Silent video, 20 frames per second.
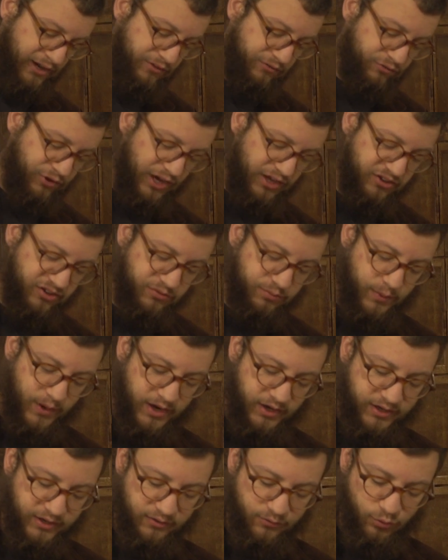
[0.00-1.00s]
in Francis
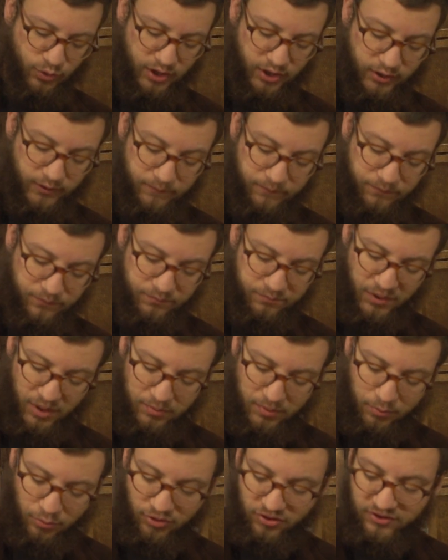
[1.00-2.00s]
Bacon, well, my
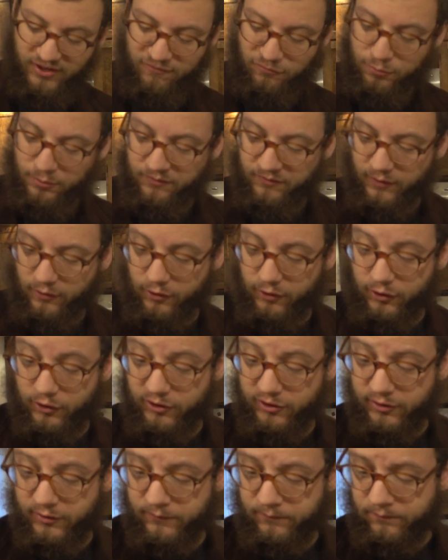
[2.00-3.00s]
memory's never been very
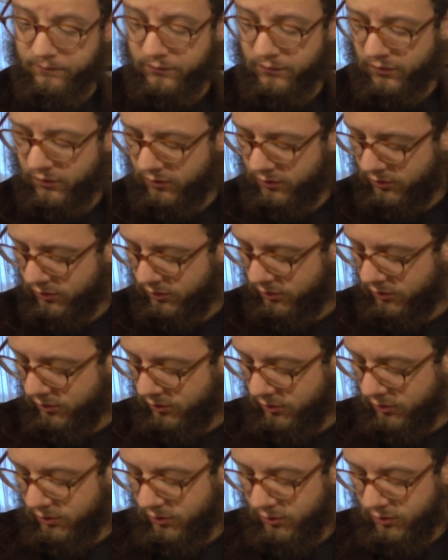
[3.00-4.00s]
good.
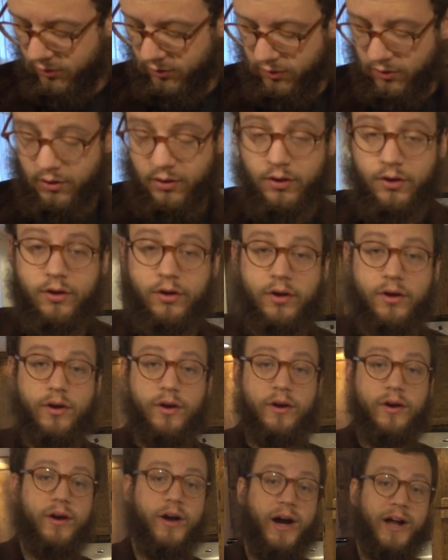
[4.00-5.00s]

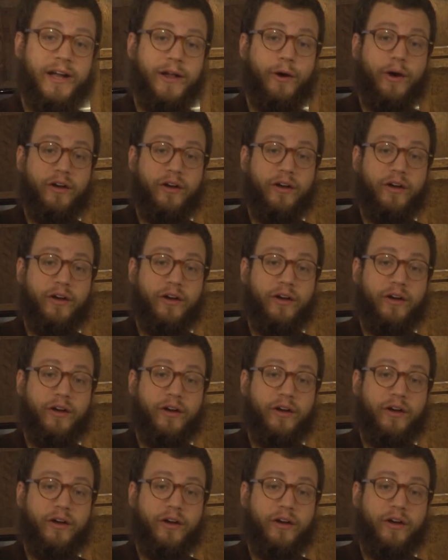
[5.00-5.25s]
I now